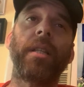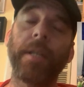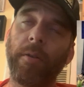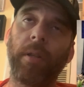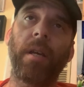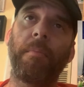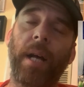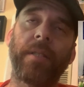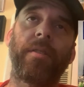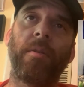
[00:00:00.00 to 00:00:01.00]
it's literally a
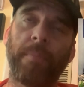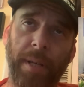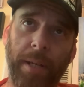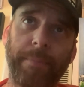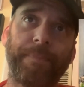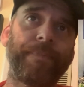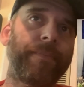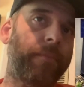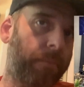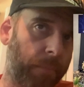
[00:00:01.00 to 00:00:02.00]
monster, but
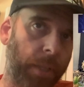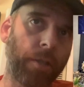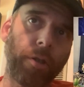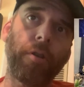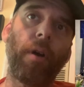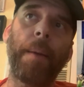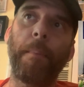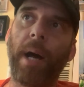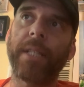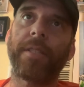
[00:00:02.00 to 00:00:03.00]
it's also a
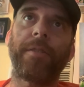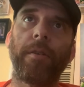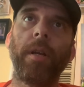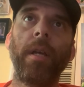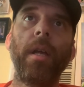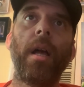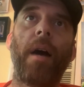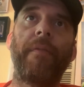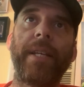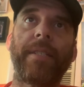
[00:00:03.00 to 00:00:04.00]
monster
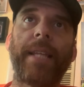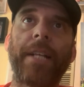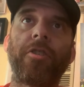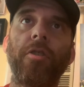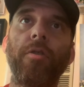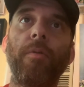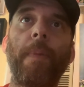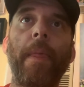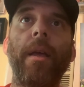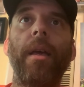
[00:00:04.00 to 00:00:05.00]
of a
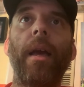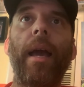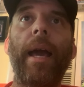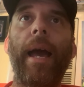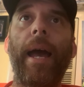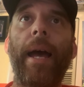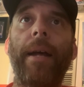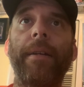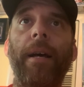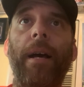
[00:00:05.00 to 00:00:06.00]
statue,
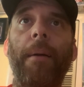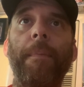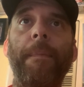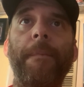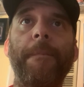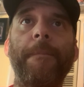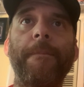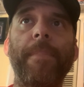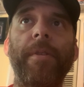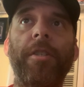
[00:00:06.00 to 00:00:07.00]
and um,
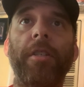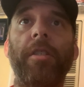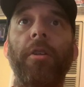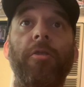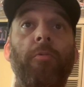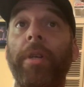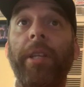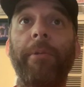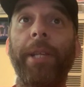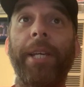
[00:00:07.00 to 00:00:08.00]
just looks
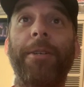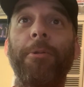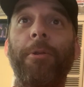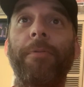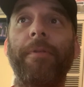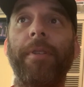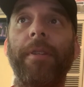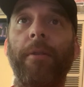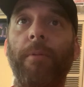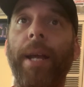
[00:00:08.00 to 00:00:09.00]
really really cool.
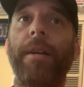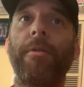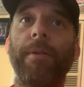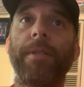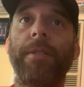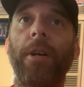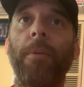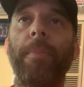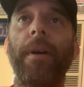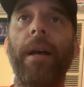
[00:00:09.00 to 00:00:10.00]
The Rancor is
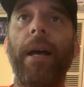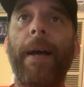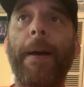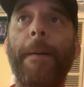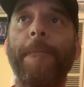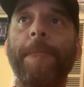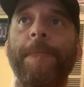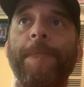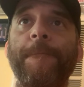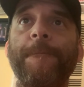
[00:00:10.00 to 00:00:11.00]
dope,
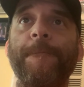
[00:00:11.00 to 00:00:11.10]
um,